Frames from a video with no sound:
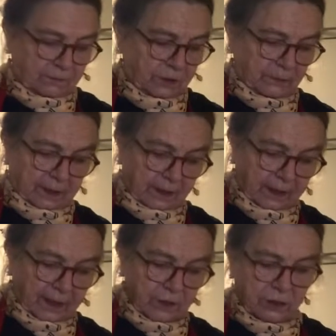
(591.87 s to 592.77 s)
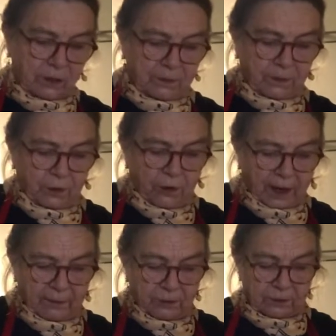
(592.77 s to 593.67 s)
tomato ketchup, or
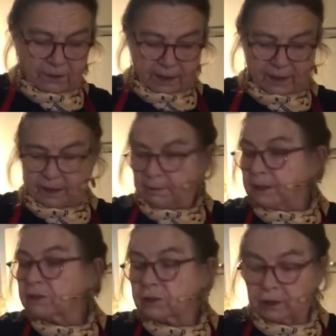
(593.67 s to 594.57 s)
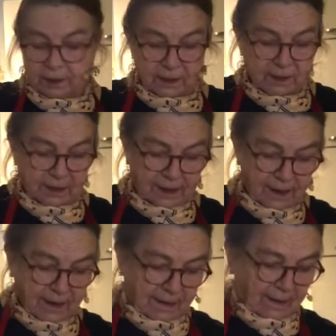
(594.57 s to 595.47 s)
I'm going to make a mint chutney
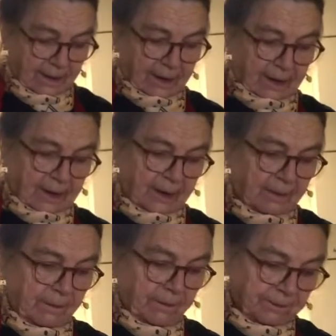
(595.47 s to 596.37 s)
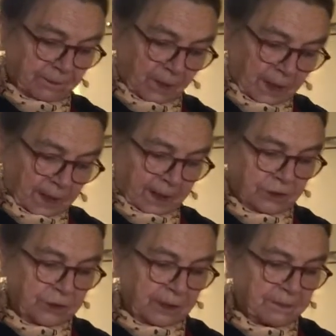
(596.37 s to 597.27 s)
today.
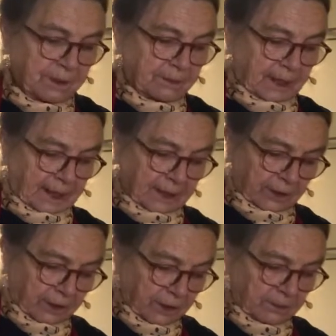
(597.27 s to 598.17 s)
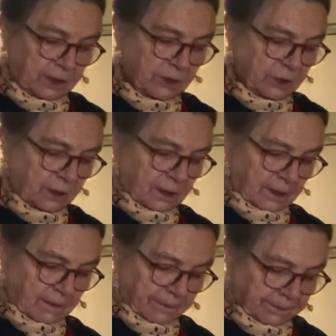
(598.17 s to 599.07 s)
And you dip them in that. Now, the mint
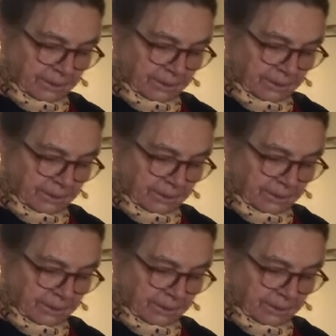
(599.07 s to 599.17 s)
chutney